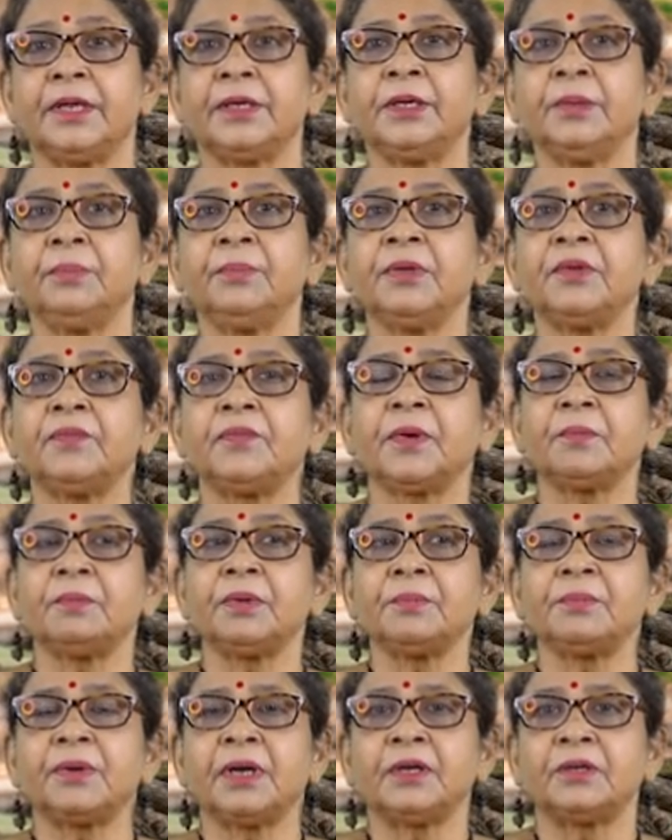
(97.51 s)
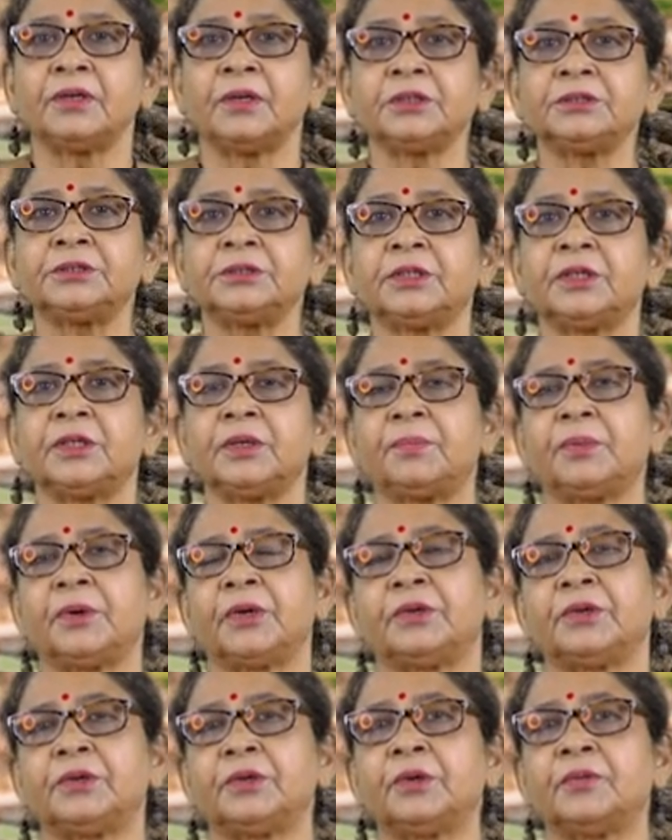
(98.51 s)
Edible from a biological
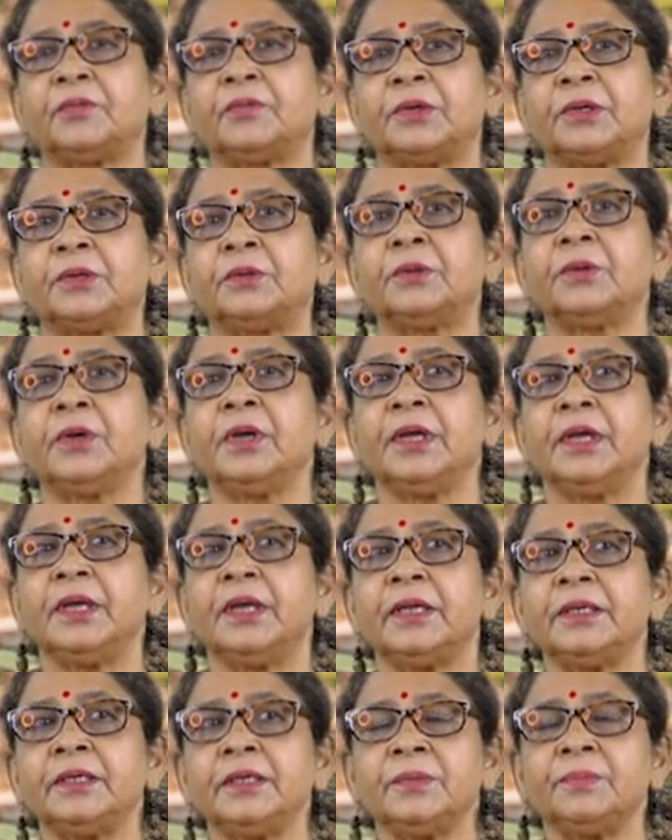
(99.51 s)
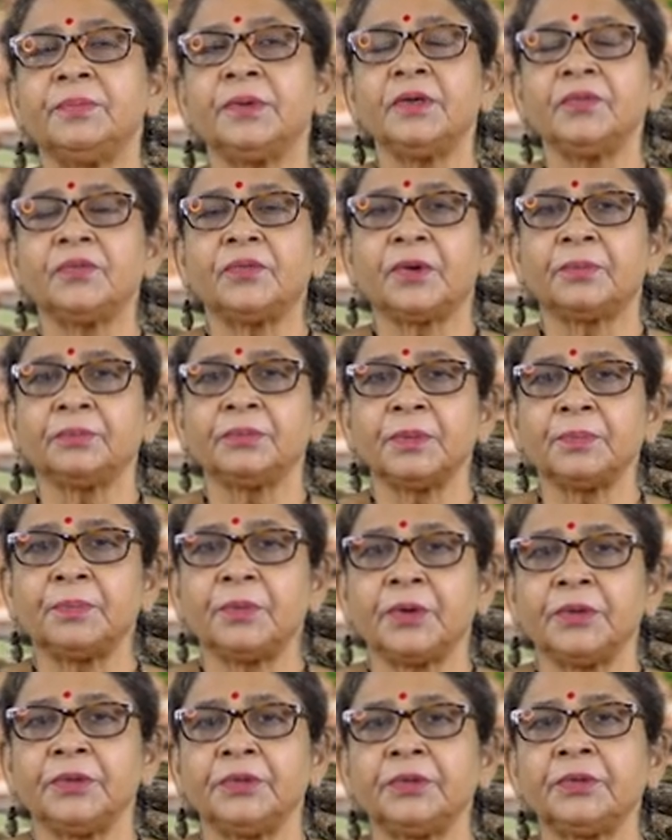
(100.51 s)
point of view, edible from the
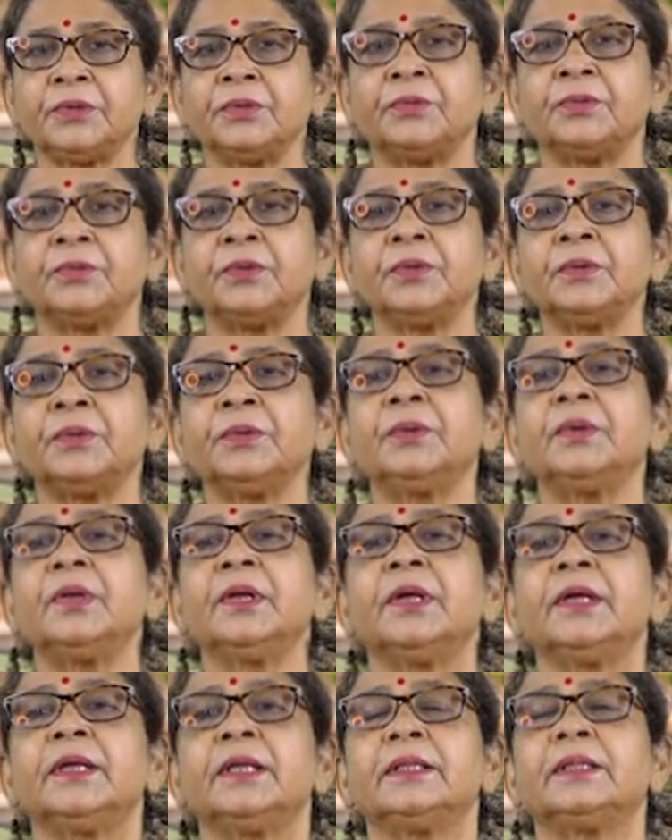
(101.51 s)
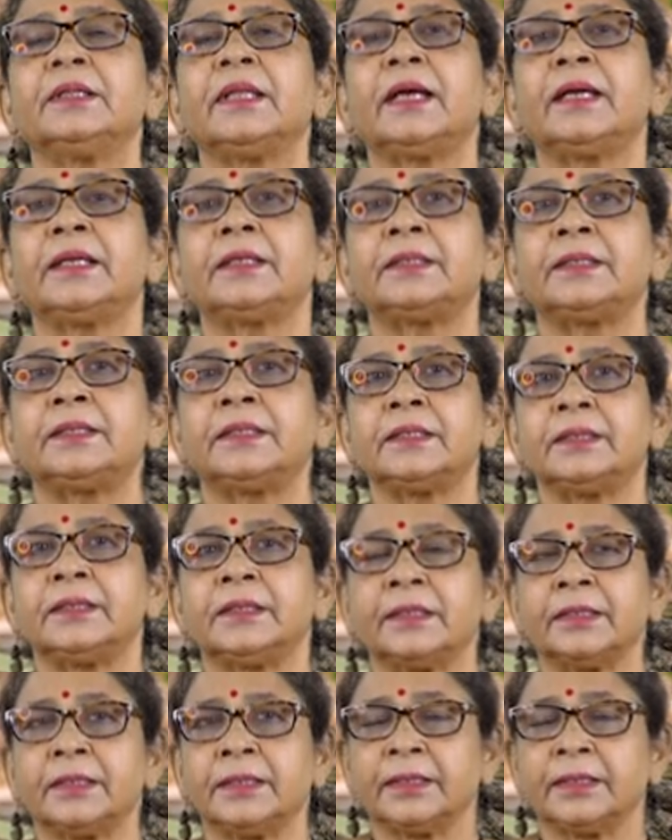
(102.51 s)
point of view that